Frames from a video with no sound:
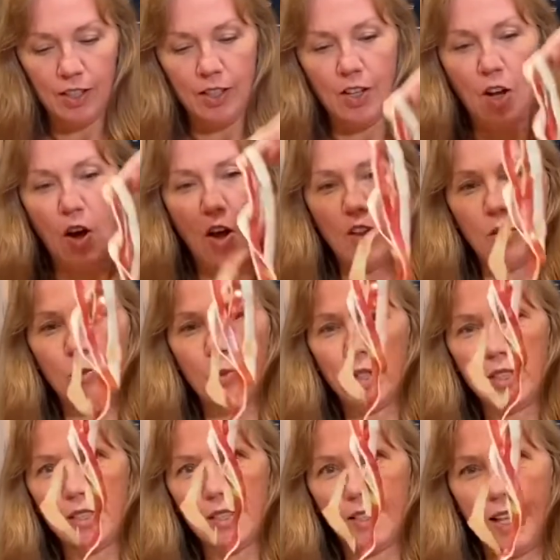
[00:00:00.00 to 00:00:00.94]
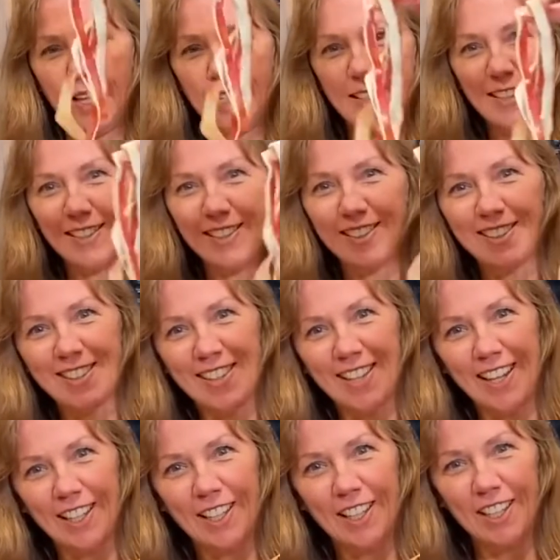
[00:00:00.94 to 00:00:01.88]
all in one slice. Isn't
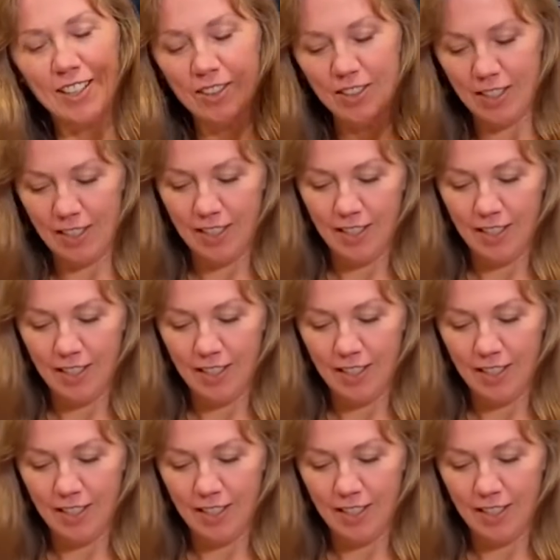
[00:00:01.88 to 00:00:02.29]
that cute?